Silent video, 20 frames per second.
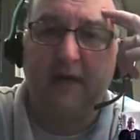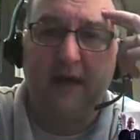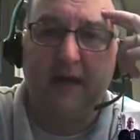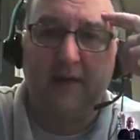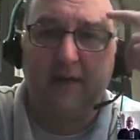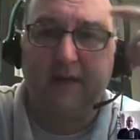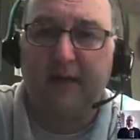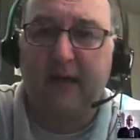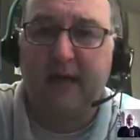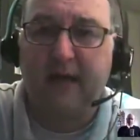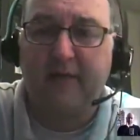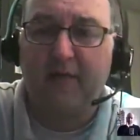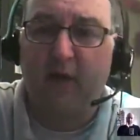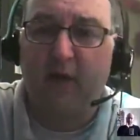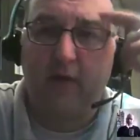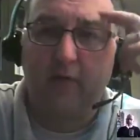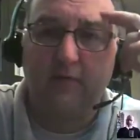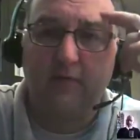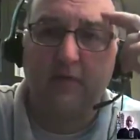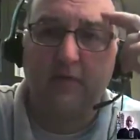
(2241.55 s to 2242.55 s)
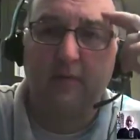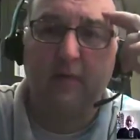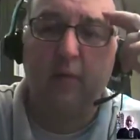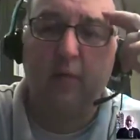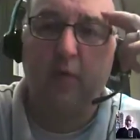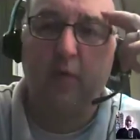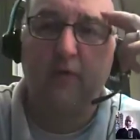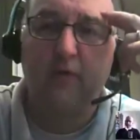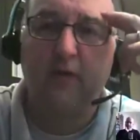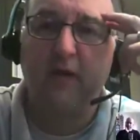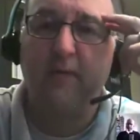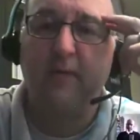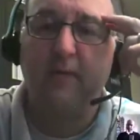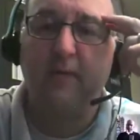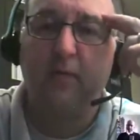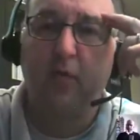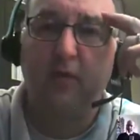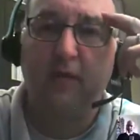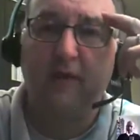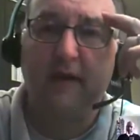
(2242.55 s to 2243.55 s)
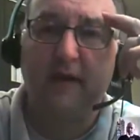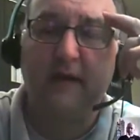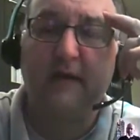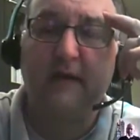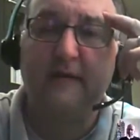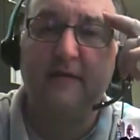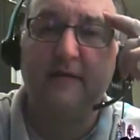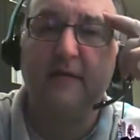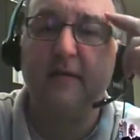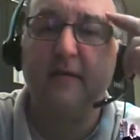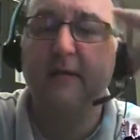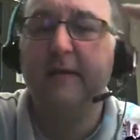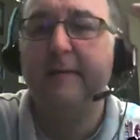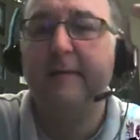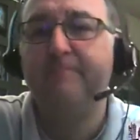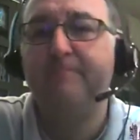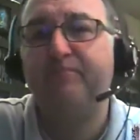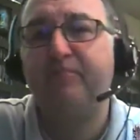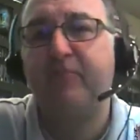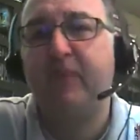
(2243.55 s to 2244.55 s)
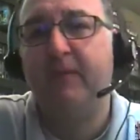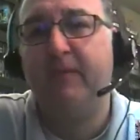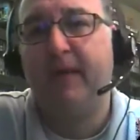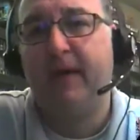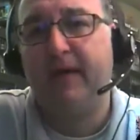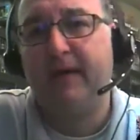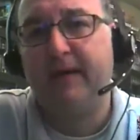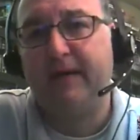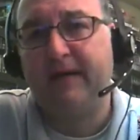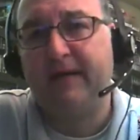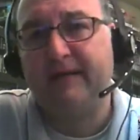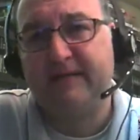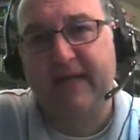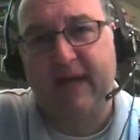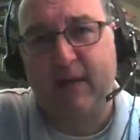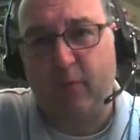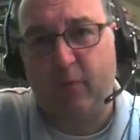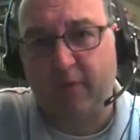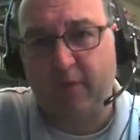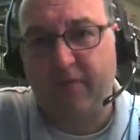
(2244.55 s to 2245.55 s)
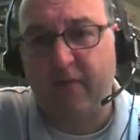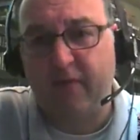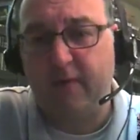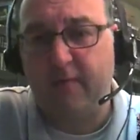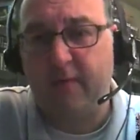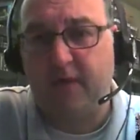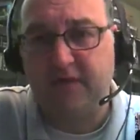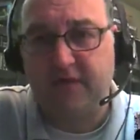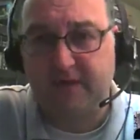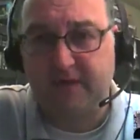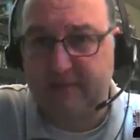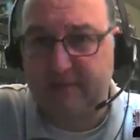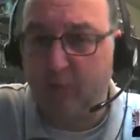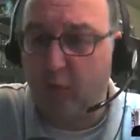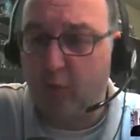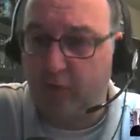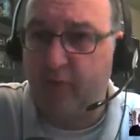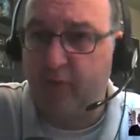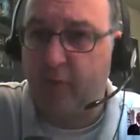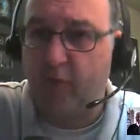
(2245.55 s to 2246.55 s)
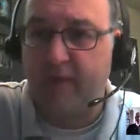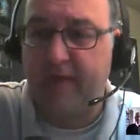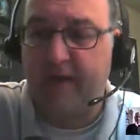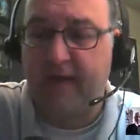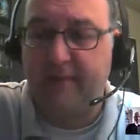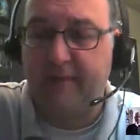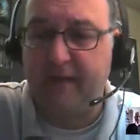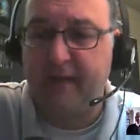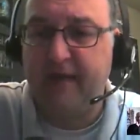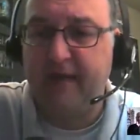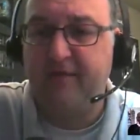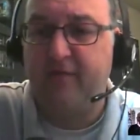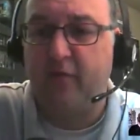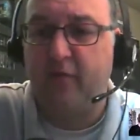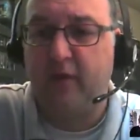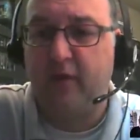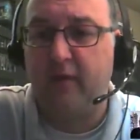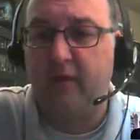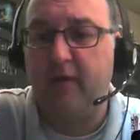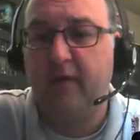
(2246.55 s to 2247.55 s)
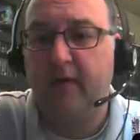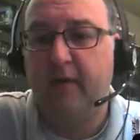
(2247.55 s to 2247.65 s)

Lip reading: Now, I thought it was going to be worth a little bit more than it is, but it's not worth very much. It's worth more than I paid for it.